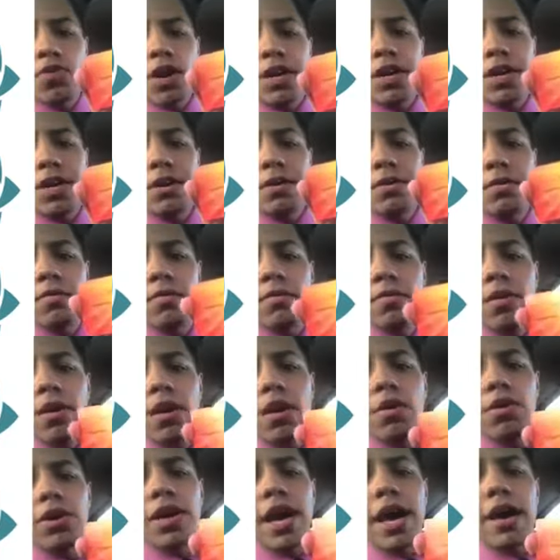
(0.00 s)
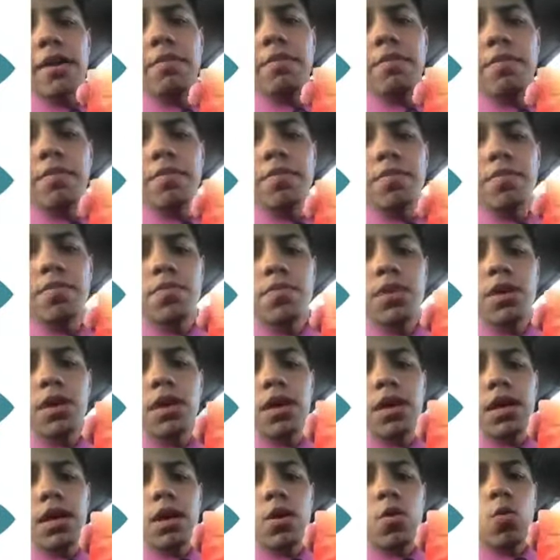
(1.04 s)
right here, okay?
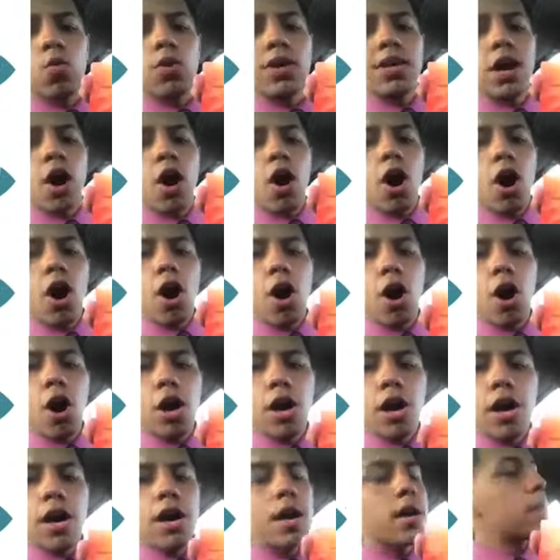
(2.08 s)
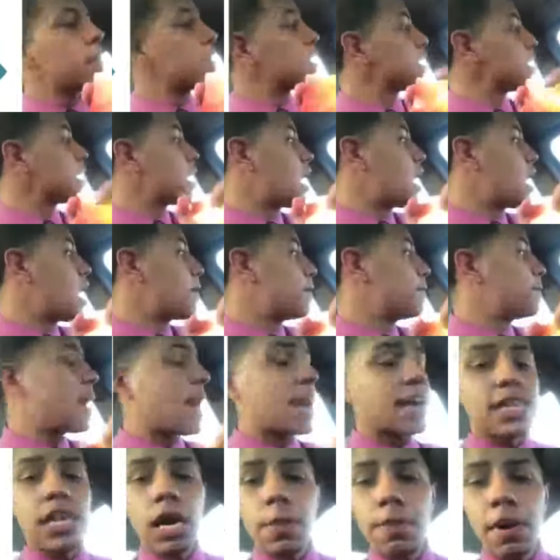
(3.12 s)
We are uh,
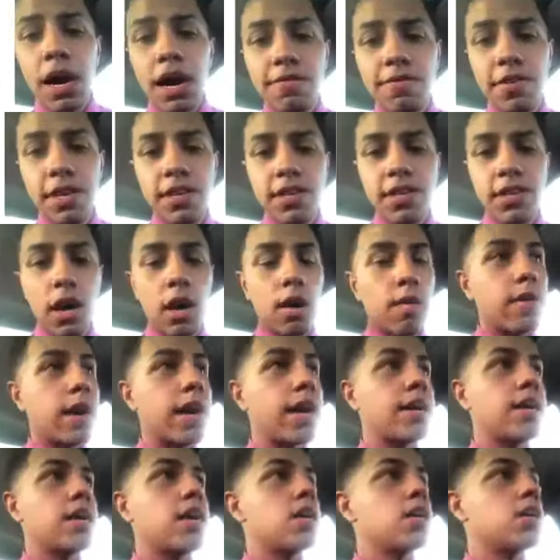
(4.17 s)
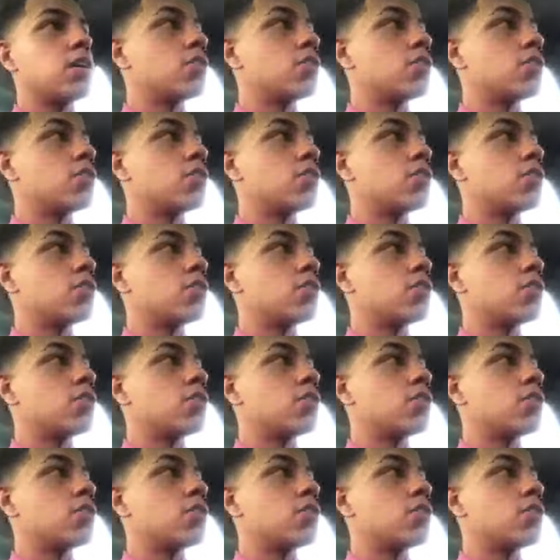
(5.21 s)
backed up by Visa, all right?